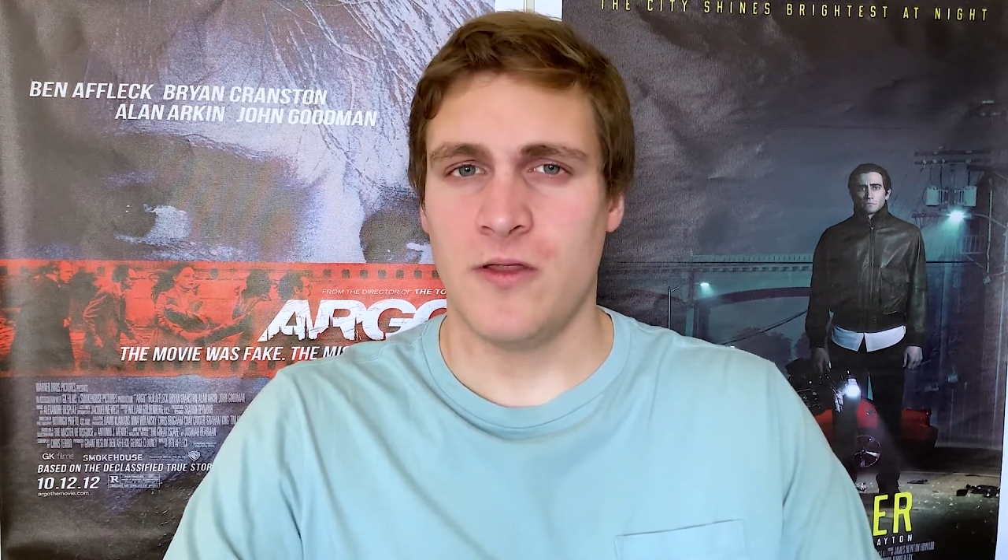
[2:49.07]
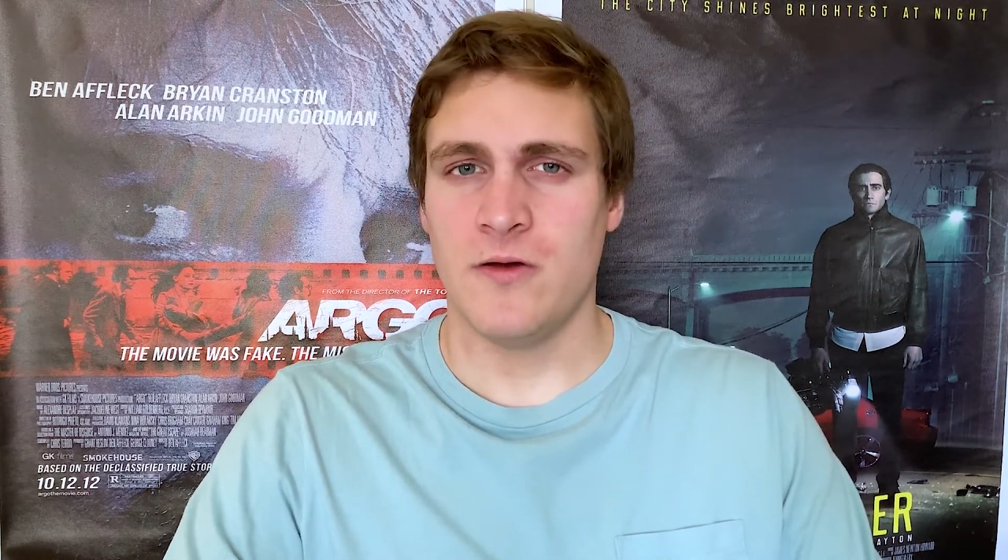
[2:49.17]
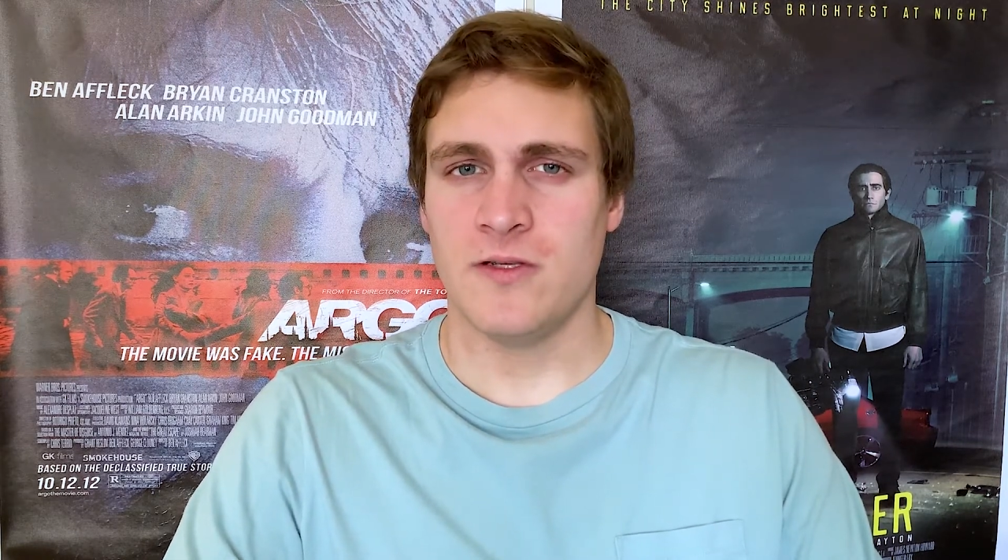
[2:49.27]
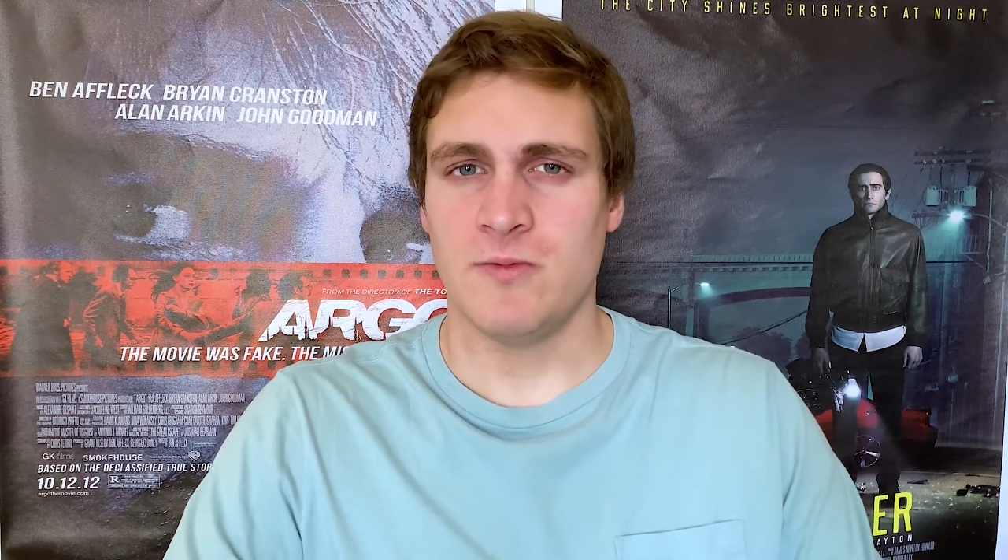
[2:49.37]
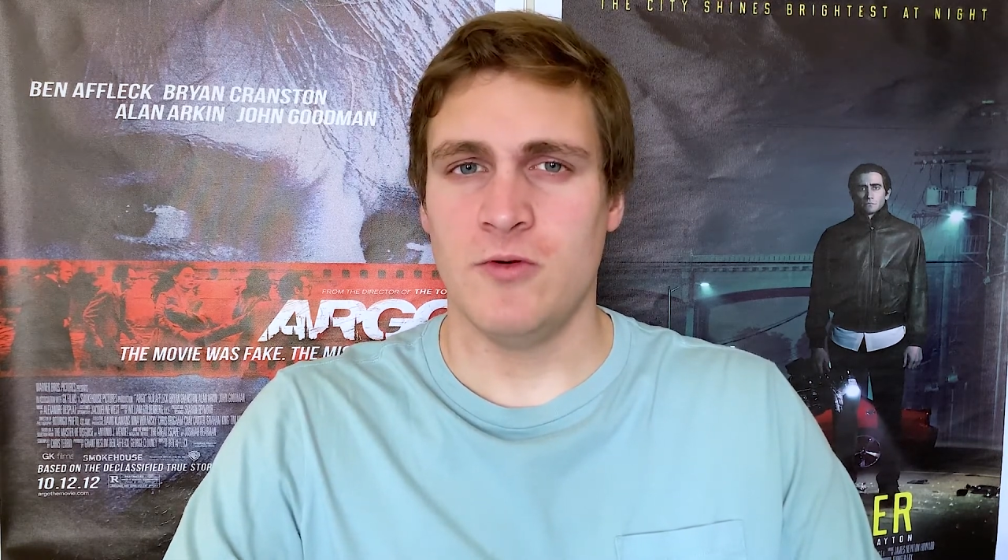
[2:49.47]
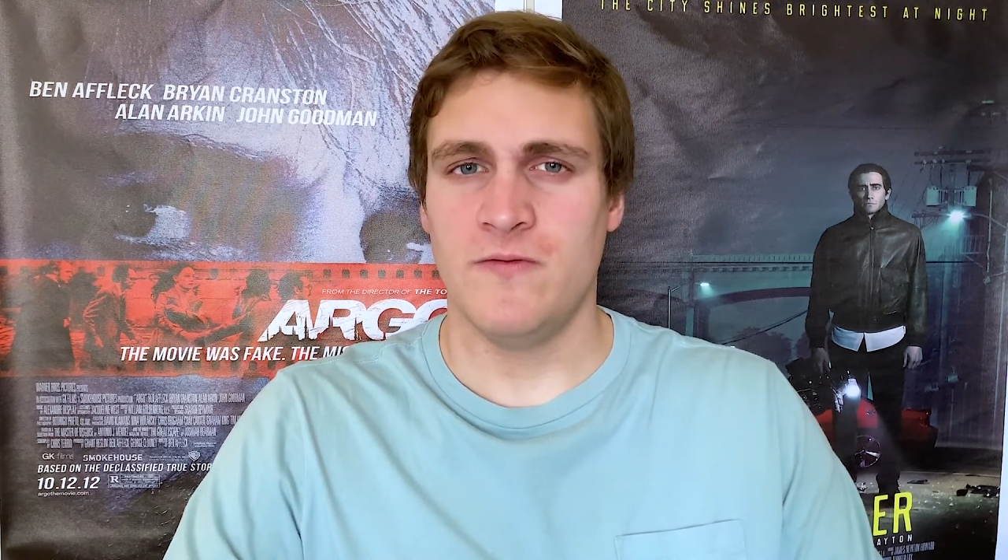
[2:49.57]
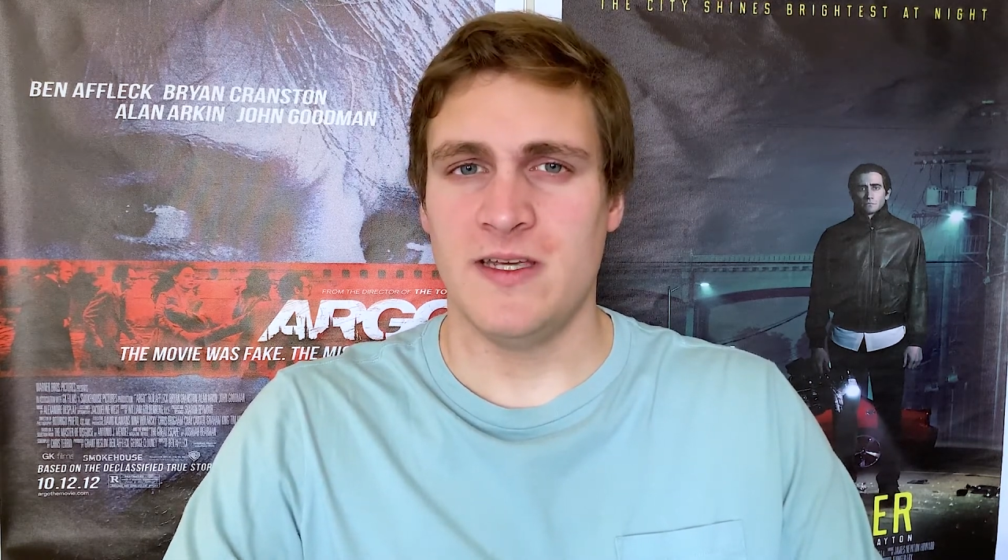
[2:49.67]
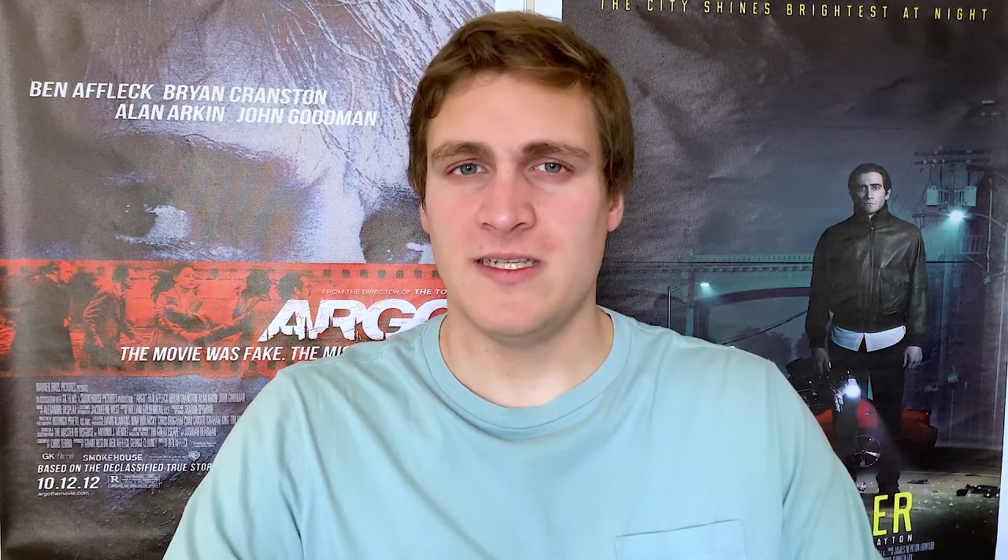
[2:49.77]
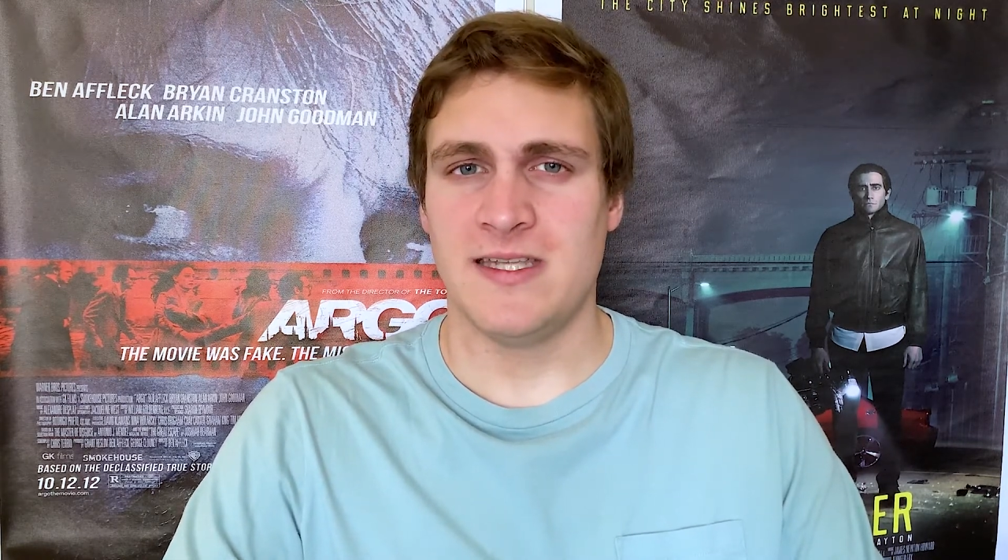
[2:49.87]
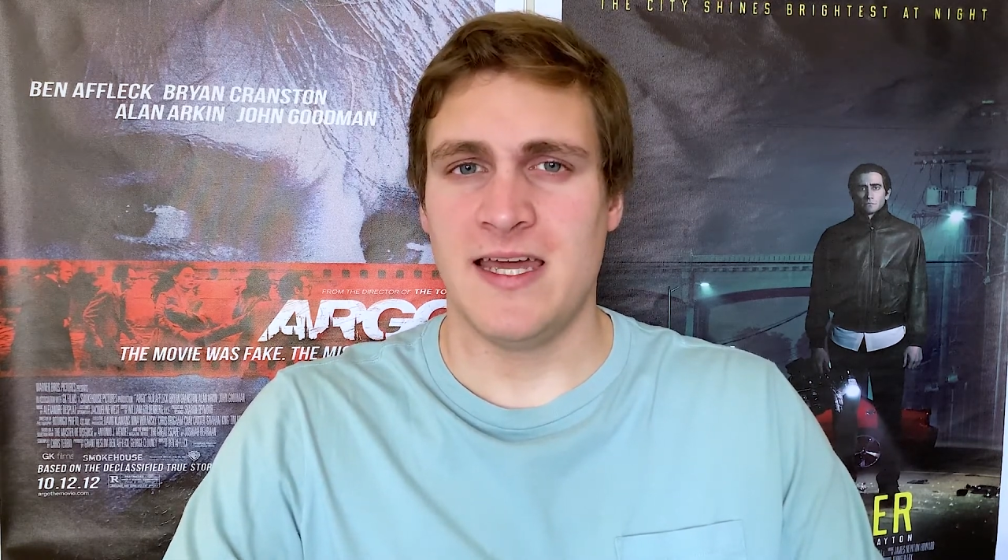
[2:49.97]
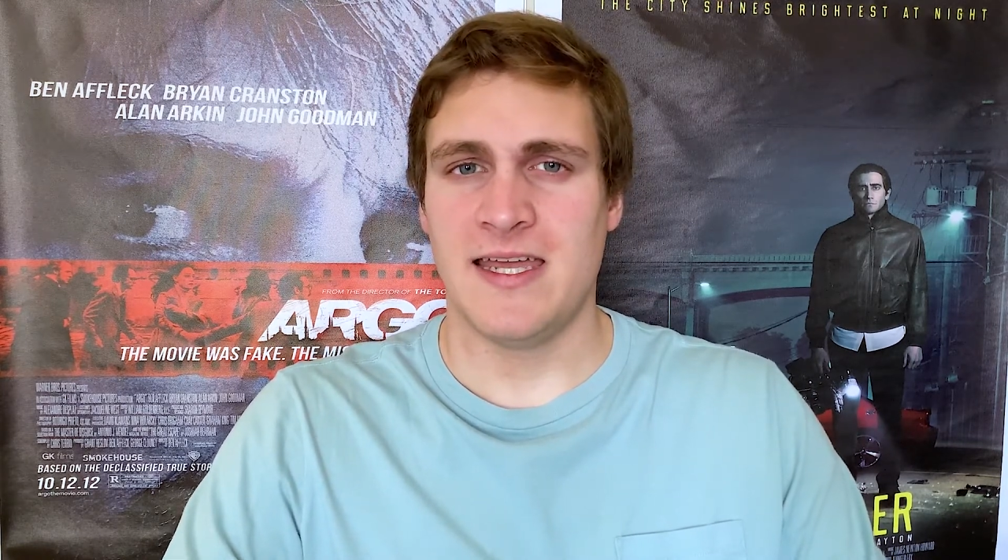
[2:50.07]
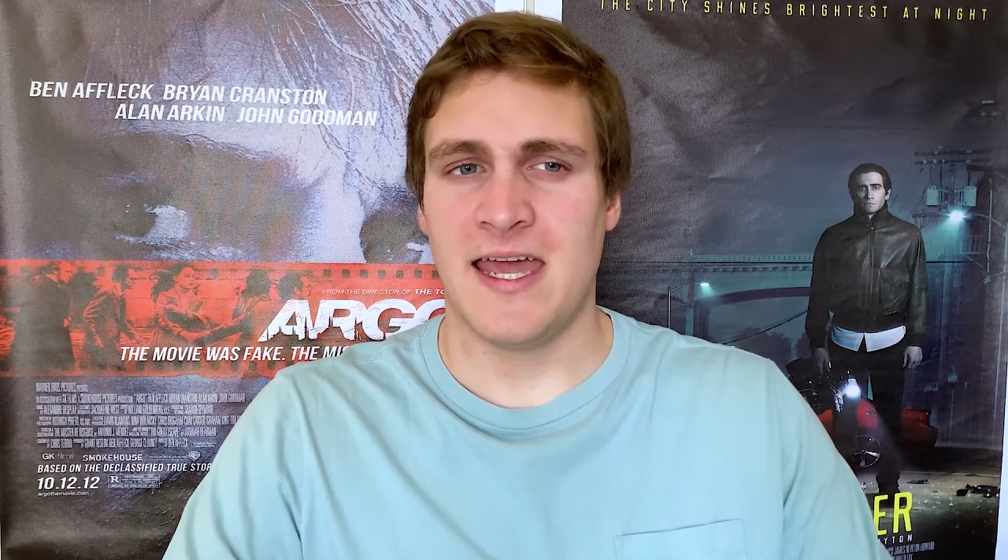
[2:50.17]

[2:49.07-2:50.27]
Those movies take